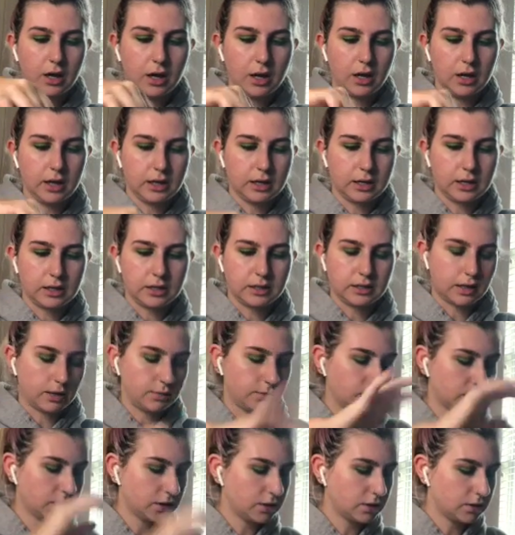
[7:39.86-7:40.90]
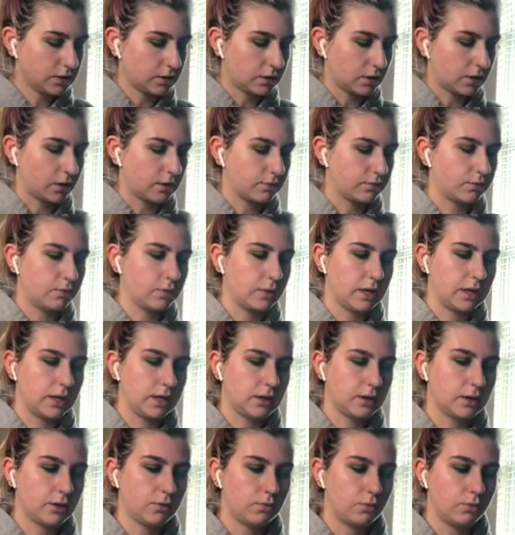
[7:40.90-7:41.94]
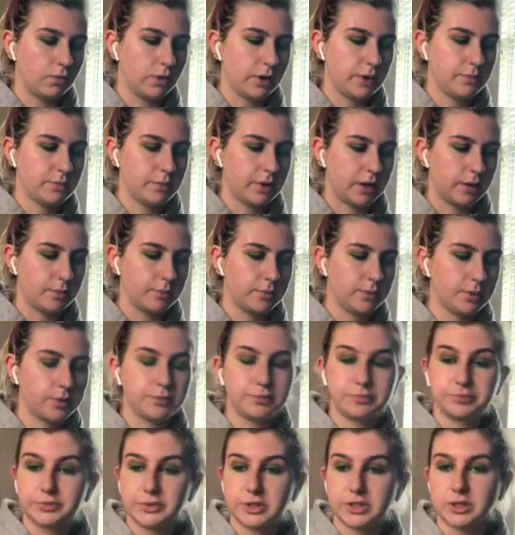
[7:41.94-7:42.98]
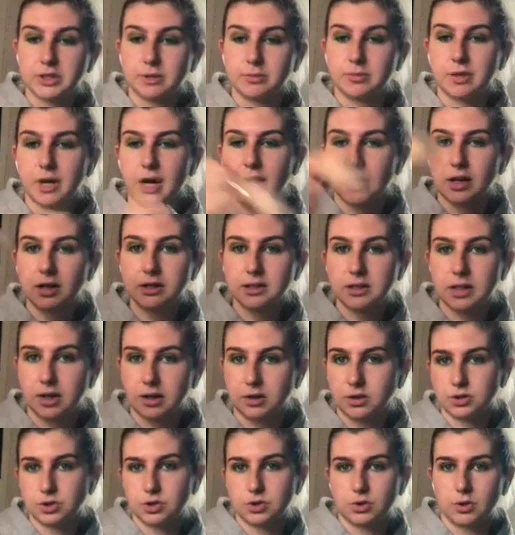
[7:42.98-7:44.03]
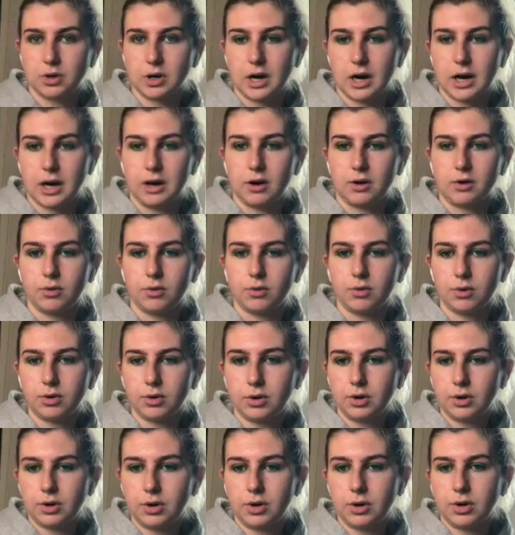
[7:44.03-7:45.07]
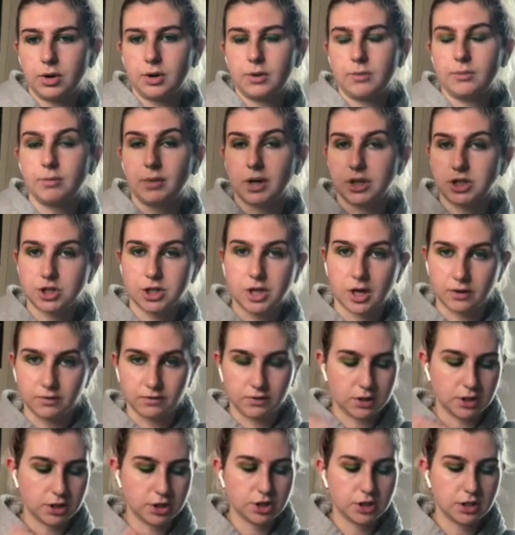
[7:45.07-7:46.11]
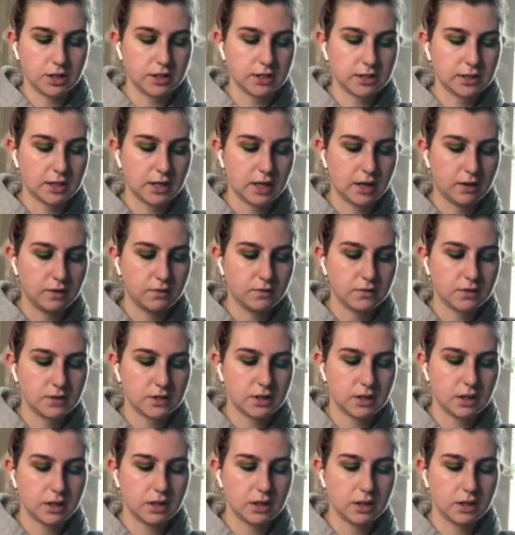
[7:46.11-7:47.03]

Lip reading: And I'm just going to start off with one pump because I'm not entirely sure how much coverage this gives.